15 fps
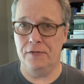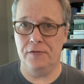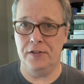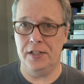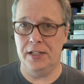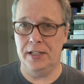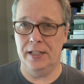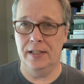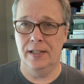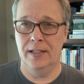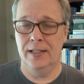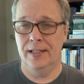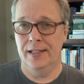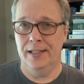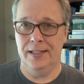You
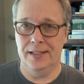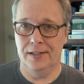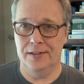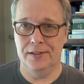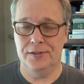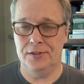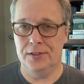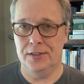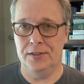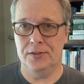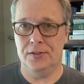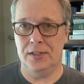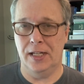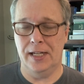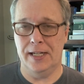know, this is
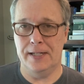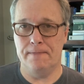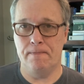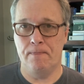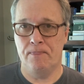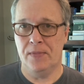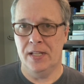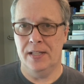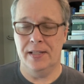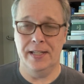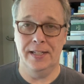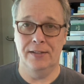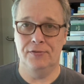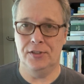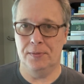the
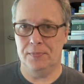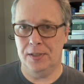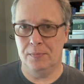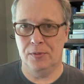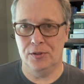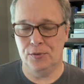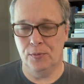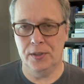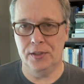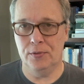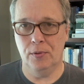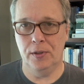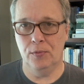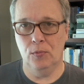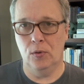end of September
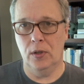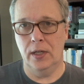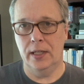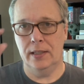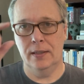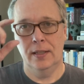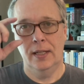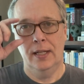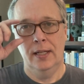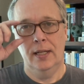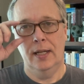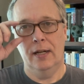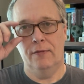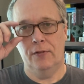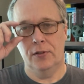2021.
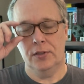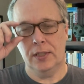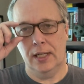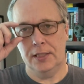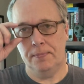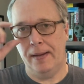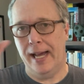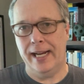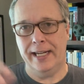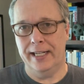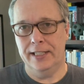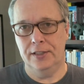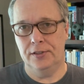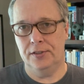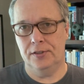First class
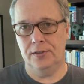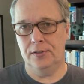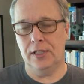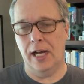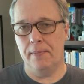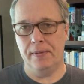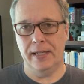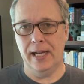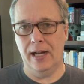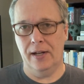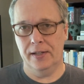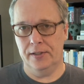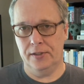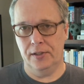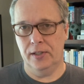package topping out
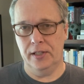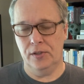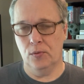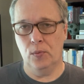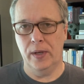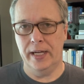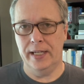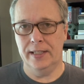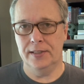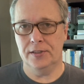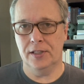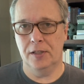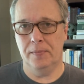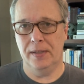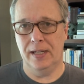at the weight is
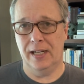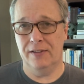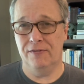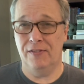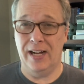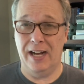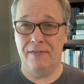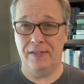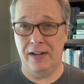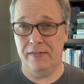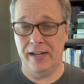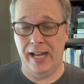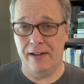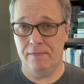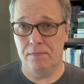going to be like
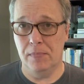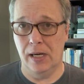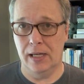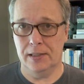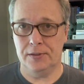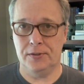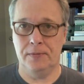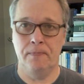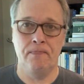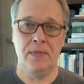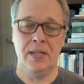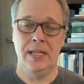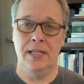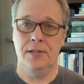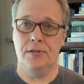$5.5.
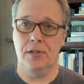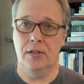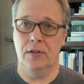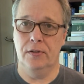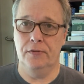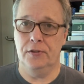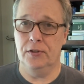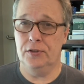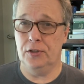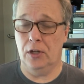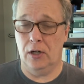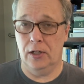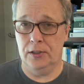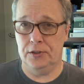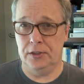So if you're
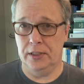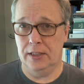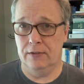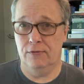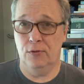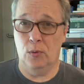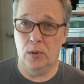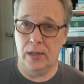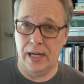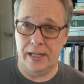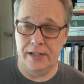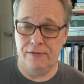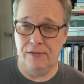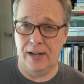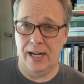charging
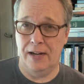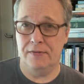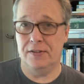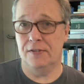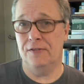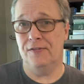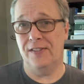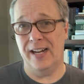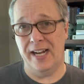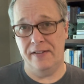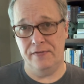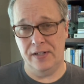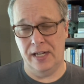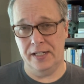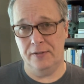$4.95 to
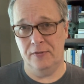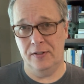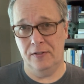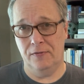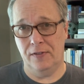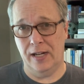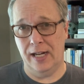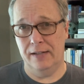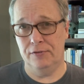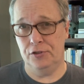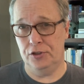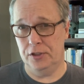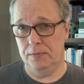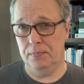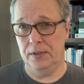$5.95
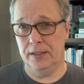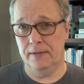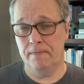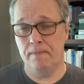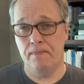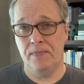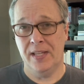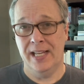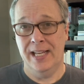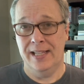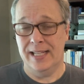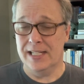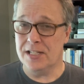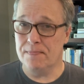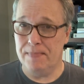shipping,
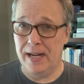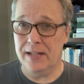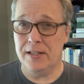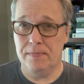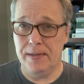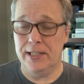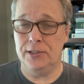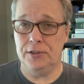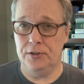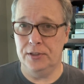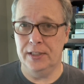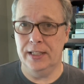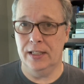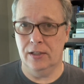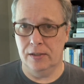that's about the best you
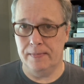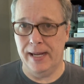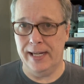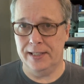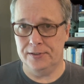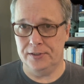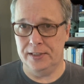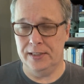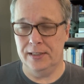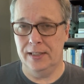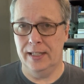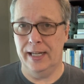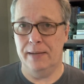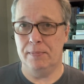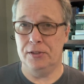can get on a magazine.
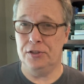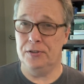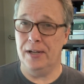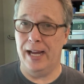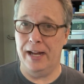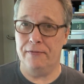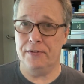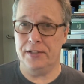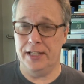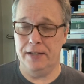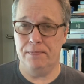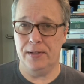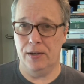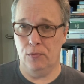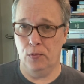But you have to
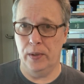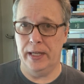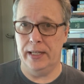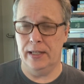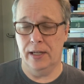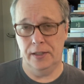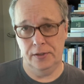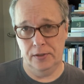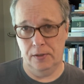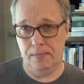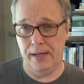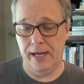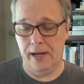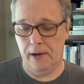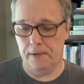keep that weight under a
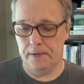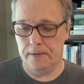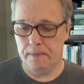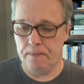pound.